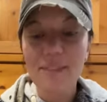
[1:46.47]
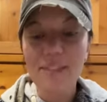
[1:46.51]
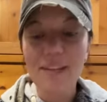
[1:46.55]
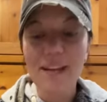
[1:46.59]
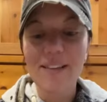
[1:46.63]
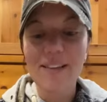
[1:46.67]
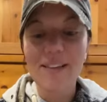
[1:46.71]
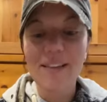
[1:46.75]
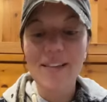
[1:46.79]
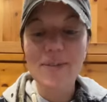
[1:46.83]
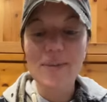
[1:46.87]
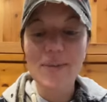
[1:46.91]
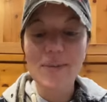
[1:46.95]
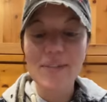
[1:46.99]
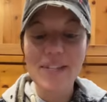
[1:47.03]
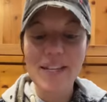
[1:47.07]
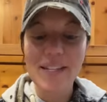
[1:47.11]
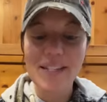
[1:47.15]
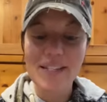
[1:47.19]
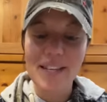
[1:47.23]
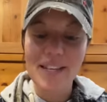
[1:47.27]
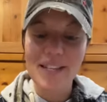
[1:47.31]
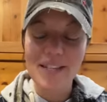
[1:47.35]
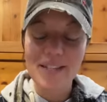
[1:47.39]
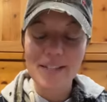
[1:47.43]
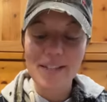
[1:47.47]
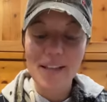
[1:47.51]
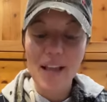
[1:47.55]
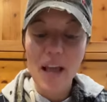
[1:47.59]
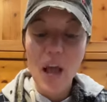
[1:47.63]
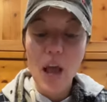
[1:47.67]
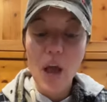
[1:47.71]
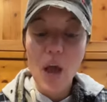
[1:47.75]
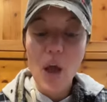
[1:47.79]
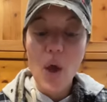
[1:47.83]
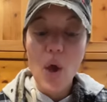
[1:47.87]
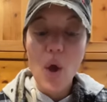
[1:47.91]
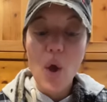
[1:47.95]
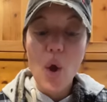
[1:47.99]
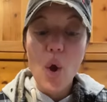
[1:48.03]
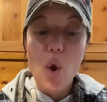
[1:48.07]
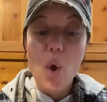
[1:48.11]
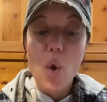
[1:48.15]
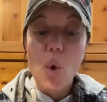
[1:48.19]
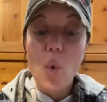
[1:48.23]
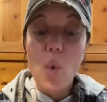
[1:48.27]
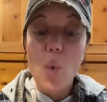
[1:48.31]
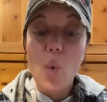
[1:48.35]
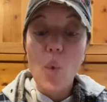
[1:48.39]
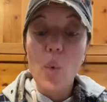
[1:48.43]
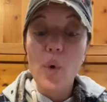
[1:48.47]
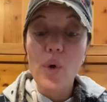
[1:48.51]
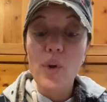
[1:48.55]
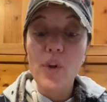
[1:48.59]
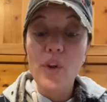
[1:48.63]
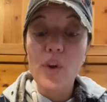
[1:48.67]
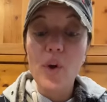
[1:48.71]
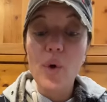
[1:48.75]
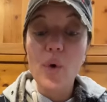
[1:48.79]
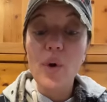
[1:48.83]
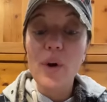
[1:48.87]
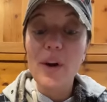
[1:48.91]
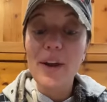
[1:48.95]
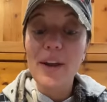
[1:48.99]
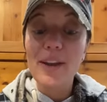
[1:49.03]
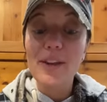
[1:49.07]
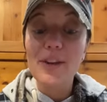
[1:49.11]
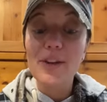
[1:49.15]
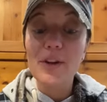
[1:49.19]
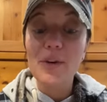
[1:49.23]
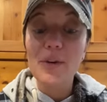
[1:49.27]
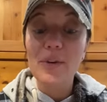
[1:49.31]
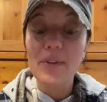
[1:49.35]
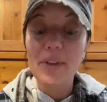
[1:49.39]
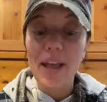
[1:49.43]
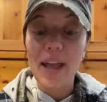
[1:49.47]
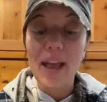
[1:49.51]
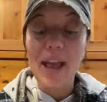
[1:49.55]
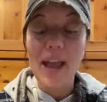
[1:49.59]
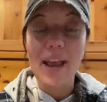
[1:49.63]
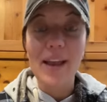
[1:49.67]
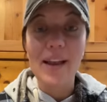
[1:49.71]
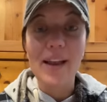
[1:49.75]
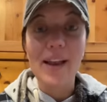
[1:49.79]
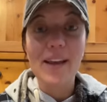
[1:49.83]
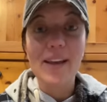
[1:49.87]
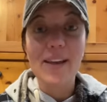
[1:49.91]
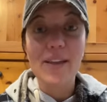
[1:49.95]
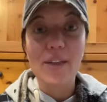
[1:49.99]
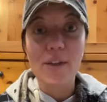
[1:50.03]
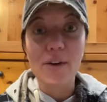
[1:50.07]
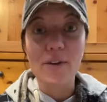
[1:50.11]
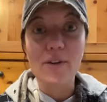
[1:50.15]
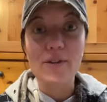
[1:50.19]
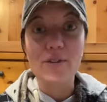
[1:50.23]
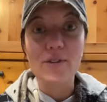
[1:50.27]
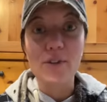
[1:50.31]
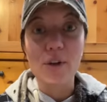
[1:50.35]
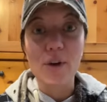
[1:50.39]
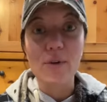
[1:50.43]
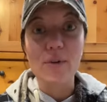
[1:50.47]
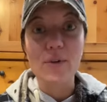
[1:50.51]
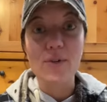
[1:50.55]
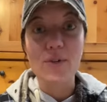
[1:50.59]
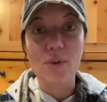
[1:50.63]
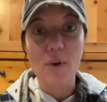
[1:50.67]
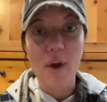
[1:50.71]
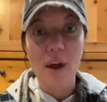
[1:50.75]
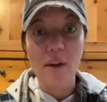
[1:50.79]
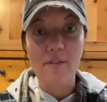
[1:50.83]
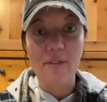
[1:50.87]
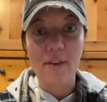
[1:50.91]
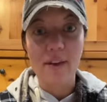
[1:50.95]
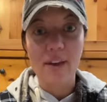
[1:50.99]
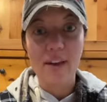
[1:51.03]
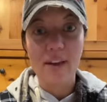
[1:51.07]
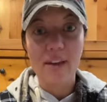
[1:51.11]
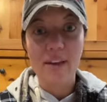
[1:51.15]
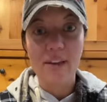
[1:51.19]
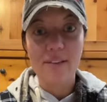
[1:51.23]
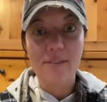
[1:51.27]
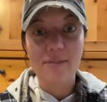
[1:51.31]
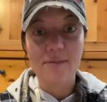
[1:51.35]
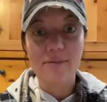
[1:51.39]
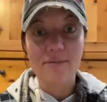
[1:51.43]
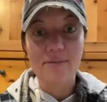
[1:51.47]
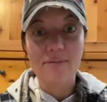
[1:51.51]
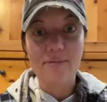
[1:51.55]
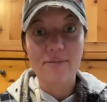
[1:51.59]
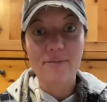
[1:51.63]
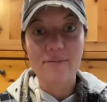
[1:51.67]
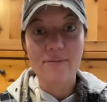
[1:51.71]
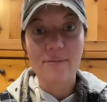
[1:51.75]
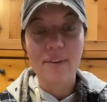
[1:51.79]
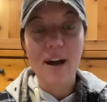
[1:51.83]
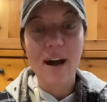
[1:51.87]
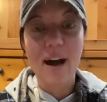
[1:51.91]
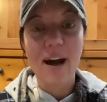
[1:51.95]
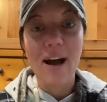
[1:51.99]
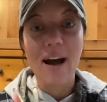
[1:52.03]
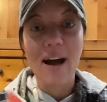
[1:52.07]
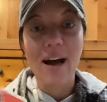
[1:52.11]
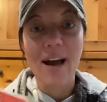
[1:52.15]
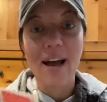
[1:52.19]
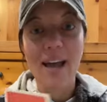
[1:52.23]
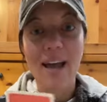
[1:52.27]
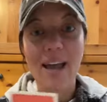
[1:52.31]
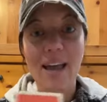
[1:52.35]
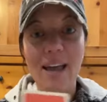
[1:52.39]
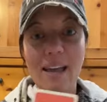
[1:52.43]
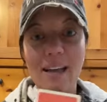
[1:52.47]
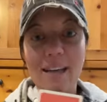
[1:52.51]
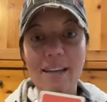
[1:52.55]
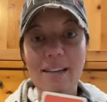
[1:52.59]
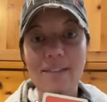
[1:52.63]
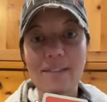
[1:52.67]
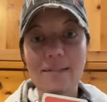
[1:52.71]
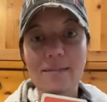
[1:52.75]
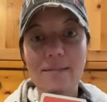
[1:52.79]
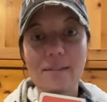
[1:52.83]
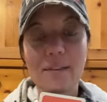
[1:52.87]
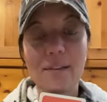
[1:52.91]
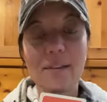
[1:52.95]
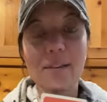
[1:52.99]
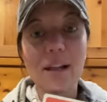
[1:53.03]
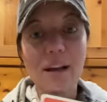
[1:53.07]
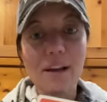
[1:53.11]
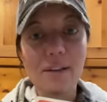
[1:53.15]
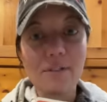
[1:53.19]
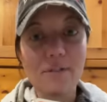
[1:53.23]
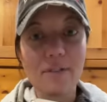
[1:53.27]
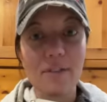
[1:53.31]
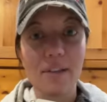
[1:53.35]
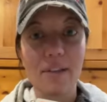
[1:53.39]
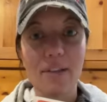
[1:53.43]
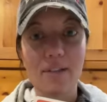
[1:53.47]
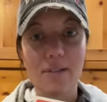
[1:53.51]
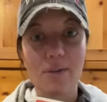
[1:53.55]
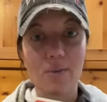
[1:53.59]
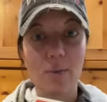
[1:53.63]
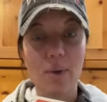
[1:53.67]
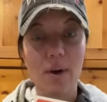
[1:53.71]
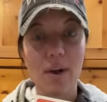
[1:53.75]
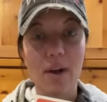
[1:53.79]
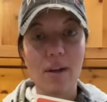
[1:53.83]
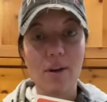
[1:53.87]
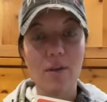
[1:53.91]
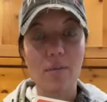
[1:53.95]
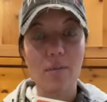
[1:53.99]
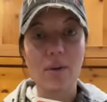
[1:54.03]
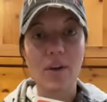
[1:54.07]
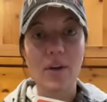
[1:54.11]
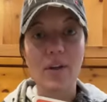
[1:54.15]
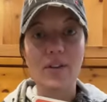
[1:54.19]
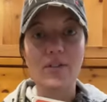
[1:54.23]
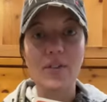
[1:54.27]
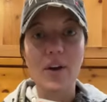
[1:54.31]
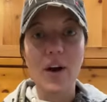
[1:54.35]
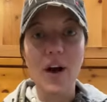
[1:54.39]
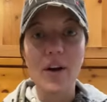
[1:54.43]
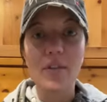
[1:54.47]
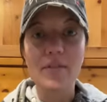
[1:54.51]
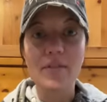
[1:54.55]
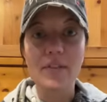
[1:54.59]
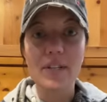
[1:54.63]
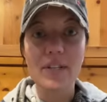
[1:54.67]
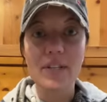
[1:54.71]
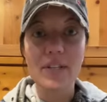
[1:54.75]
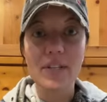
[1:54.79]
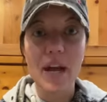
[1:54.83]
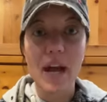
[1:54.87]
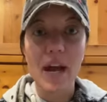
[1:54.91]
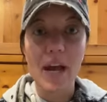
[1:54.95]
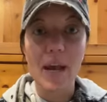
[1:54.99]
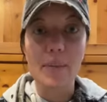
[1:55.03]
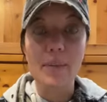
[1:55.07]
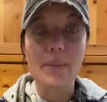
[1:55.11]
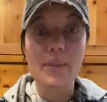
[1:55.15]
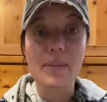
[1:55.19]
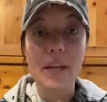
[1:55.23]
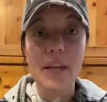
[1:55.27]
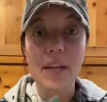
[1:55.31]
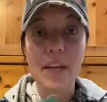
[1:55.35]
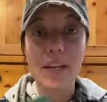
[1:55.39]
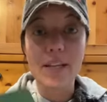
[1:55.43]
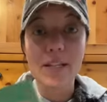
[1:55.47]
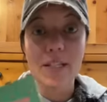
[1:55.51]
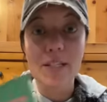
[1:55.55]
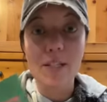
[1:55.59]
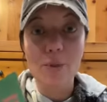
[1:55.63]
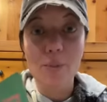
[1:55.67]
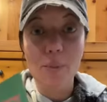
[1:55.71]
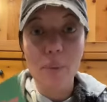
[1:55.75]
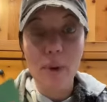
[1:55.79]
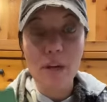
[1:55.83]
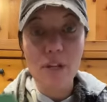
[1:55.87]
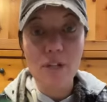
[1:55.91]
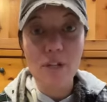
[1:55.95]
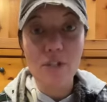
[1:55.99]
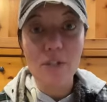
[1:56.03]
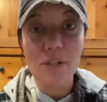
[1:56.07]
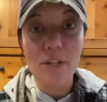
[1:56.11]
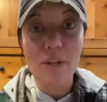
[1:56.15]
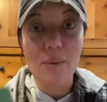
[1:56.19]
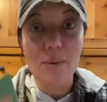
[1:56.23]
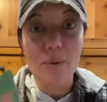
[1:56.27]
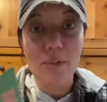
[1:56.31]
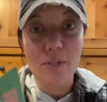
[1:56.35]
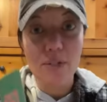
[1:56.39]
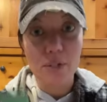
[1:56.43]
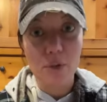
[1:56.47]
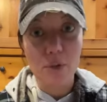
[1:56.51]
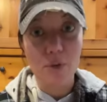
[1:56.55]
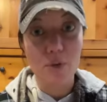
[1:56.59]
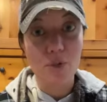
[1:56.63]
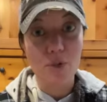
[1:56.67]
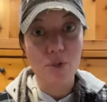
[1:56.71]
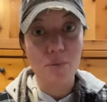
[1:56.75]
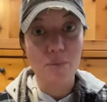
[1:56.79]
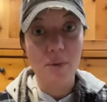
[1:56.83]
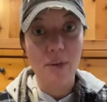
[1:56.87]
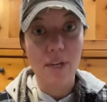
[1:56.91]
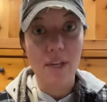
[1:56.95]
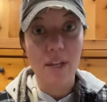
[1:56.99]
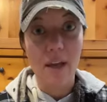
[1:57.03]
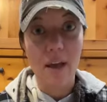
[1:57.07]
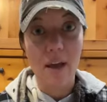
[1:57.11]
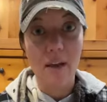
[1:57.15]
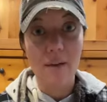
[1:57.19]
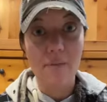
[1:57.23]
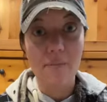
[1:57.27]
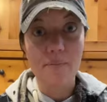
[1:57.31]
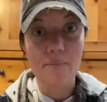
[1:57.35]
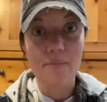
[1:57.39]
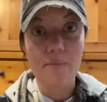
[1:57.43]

And then this one says this, when you're in your lane, there's no traffic. I love this one because oftentimes, and especially with social media,